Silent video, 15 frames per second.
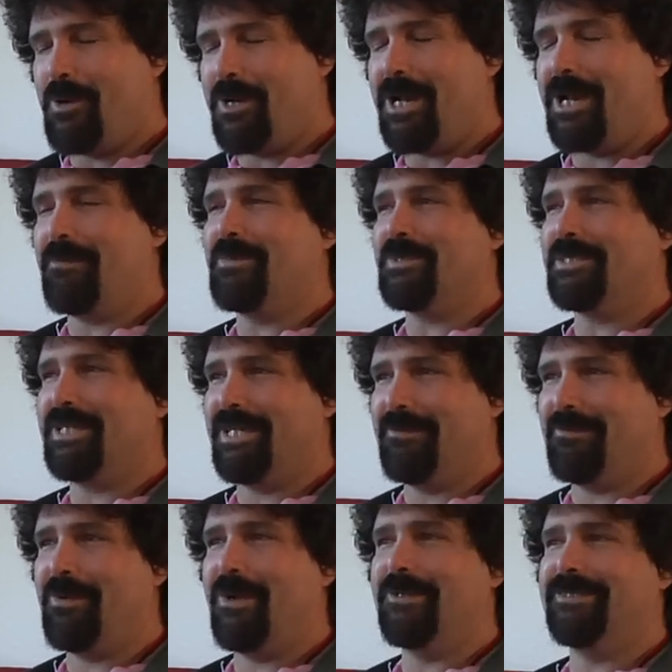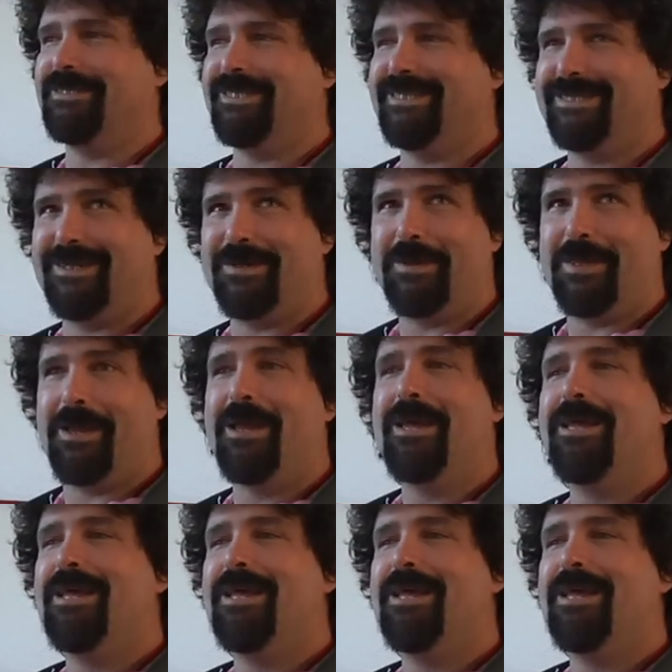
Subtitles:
100% of the proceeds go to